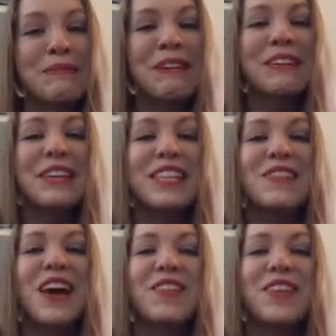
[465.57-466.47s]
because
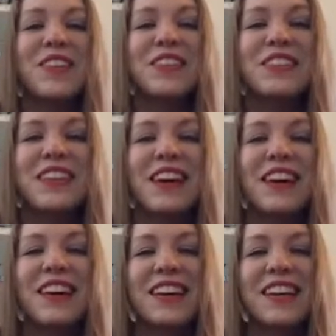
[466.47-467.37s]
we had one of those
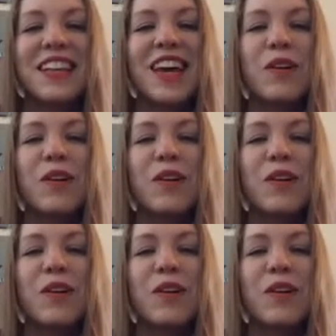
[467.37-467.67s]
like